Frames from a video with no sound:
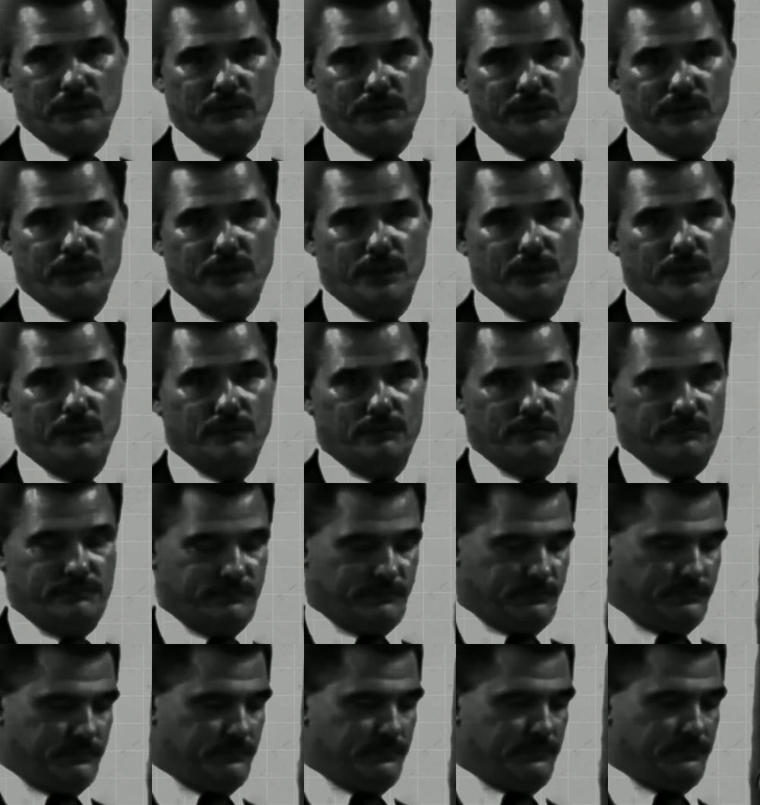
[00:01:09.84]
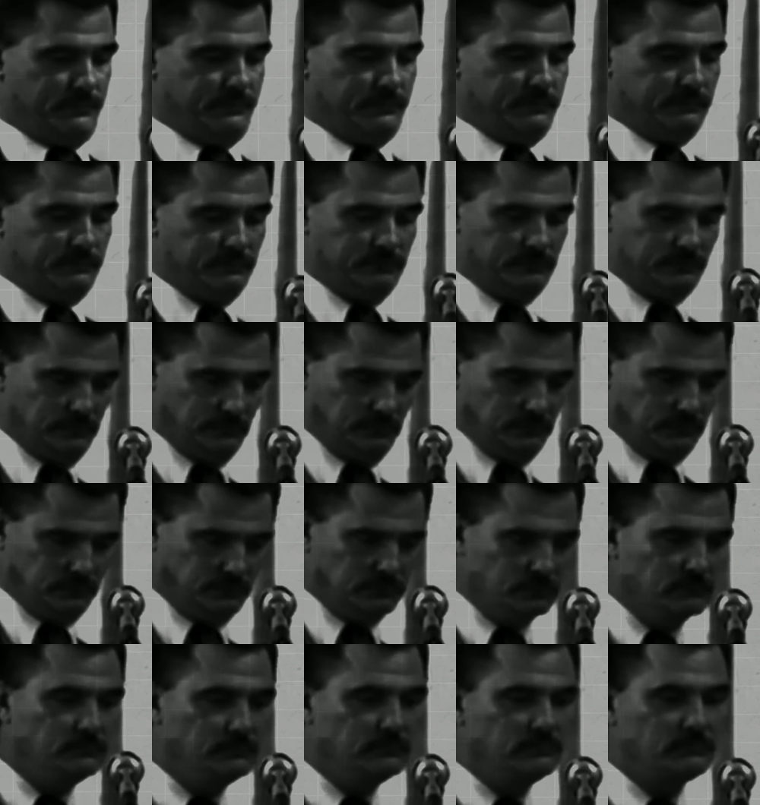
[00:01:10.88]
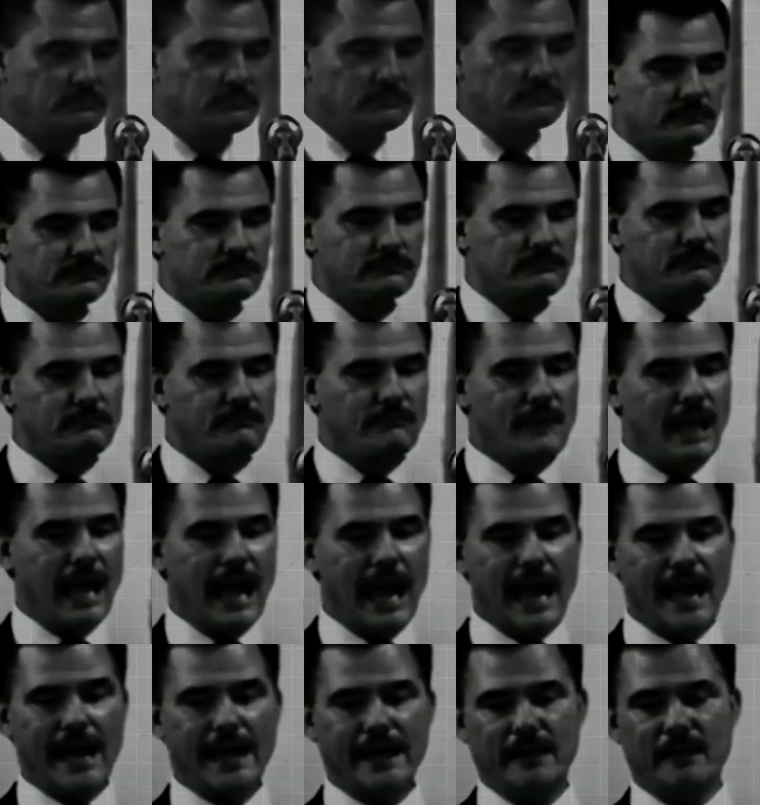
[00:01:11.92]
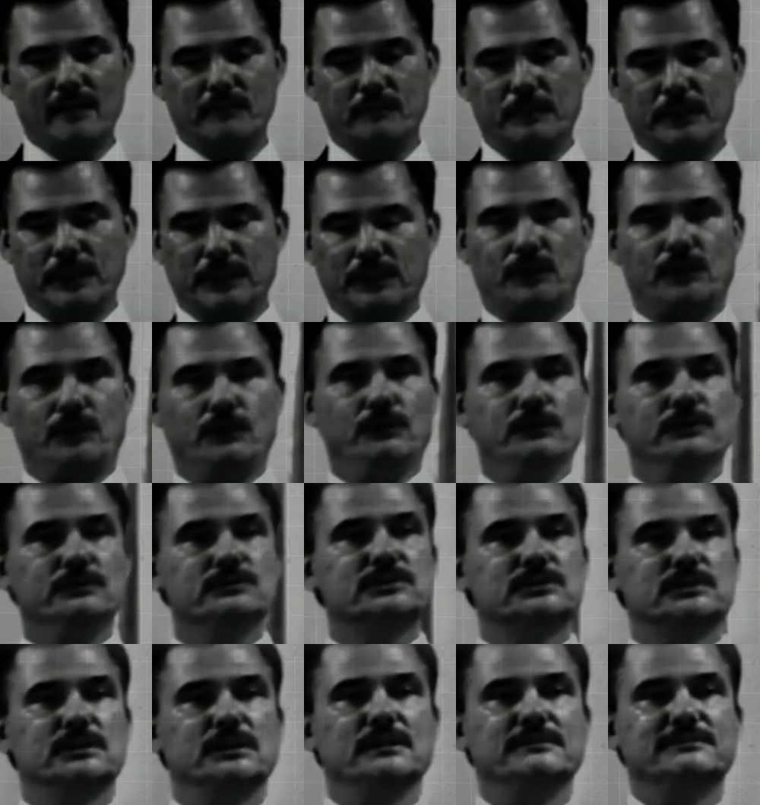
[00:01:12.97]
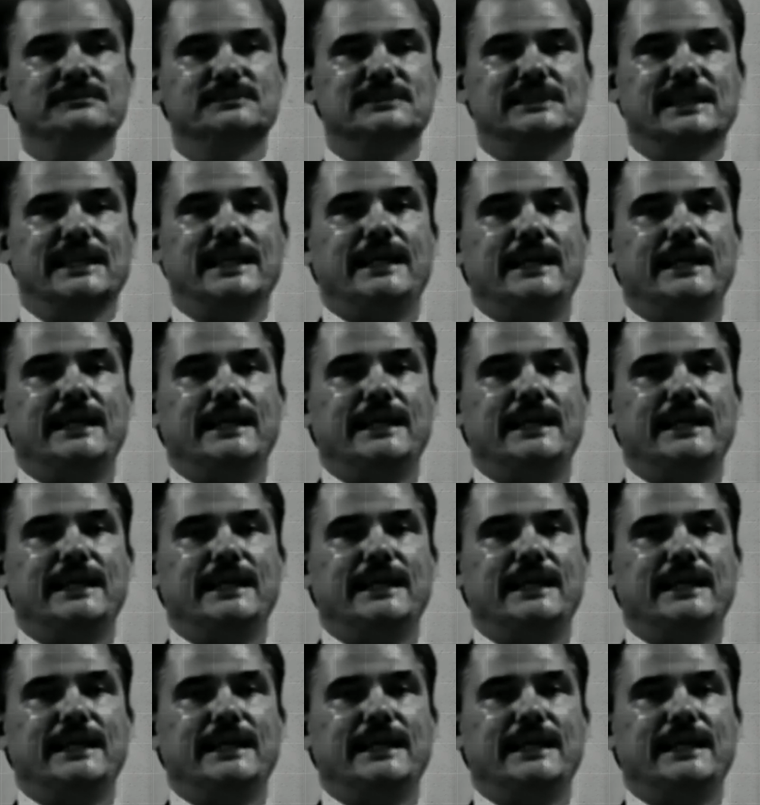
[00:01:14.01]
a guy named Louis Beam, who was ambassador for the Aryan Nations. This is a